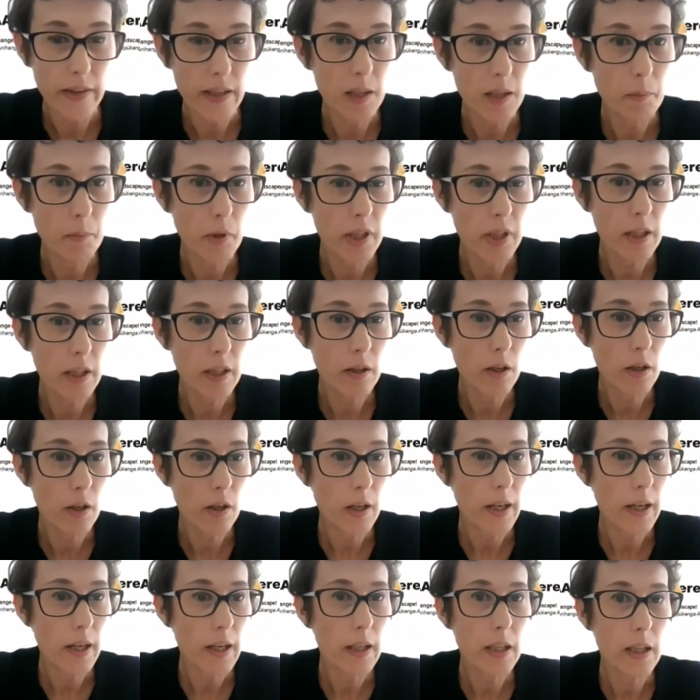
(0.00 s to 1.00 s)
Has anybody
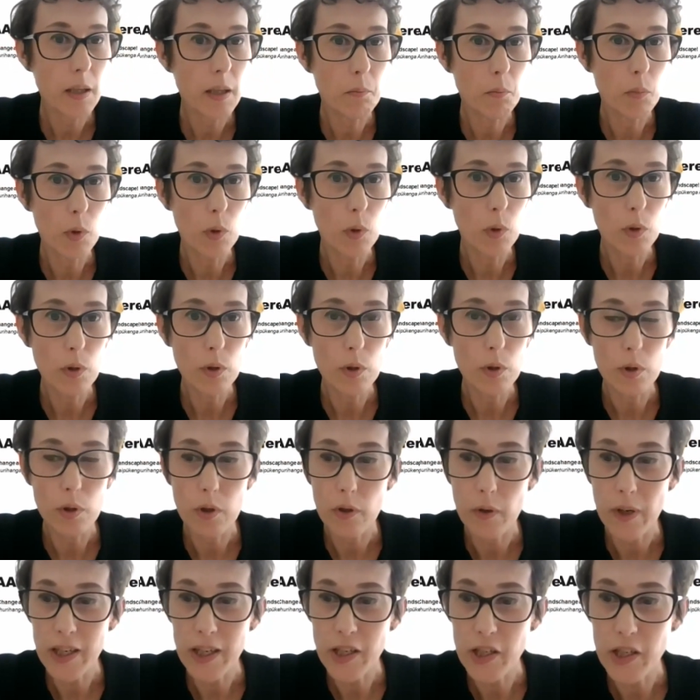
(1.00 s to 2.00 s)
got any
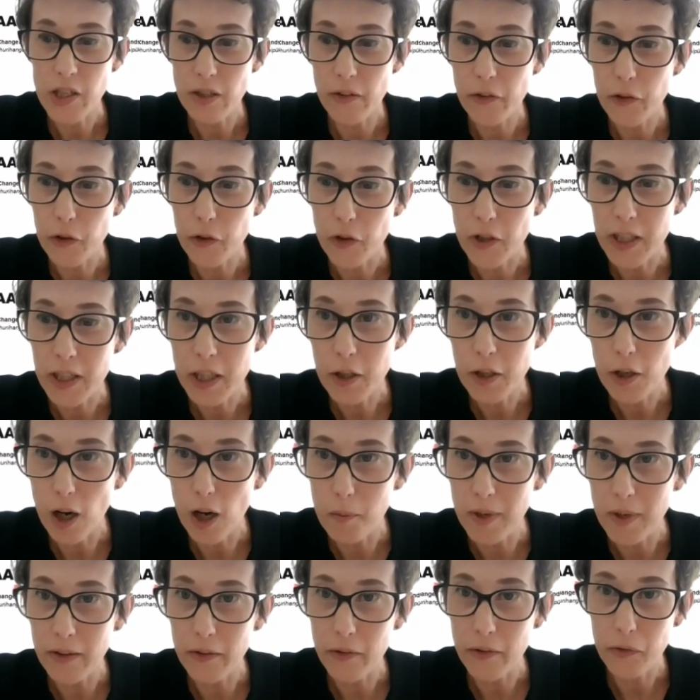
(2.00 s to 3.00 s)
more questions or any
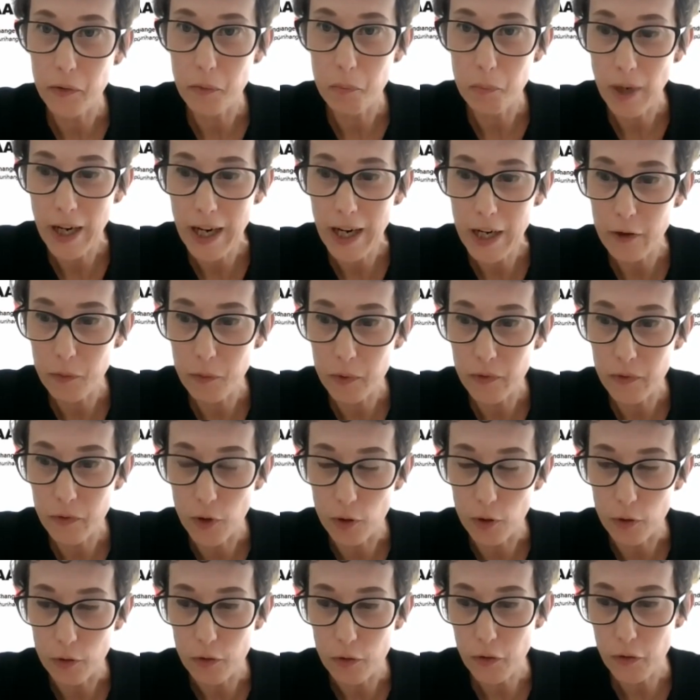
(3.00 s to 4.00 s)
comments for Byron?
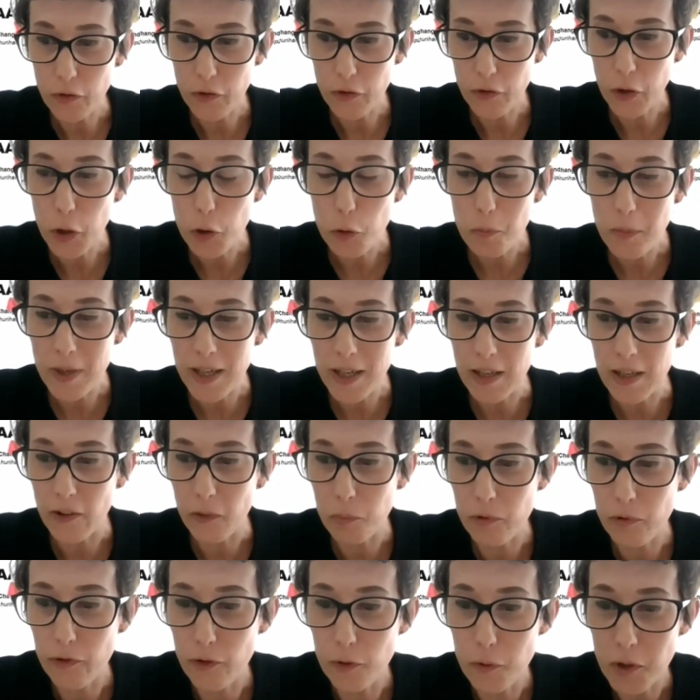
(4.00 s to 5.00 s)
We've got 2
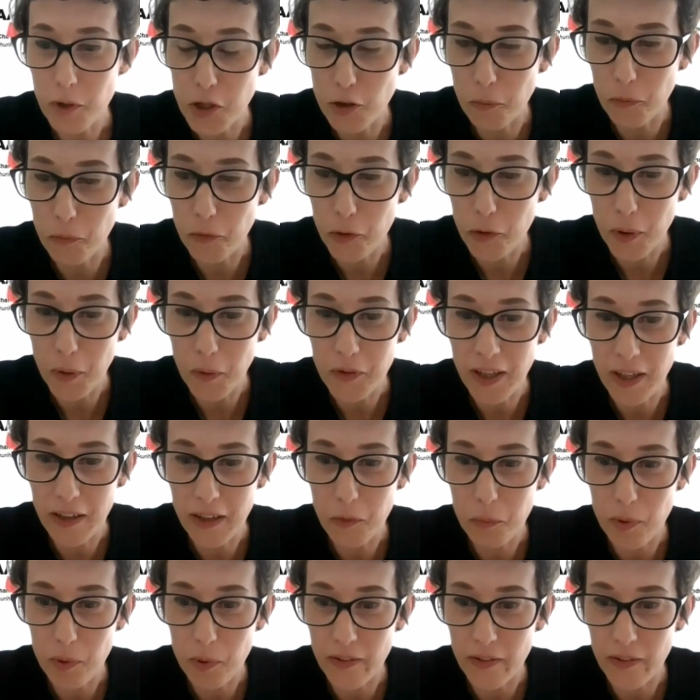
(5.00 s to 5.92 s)
minutes before we jump to our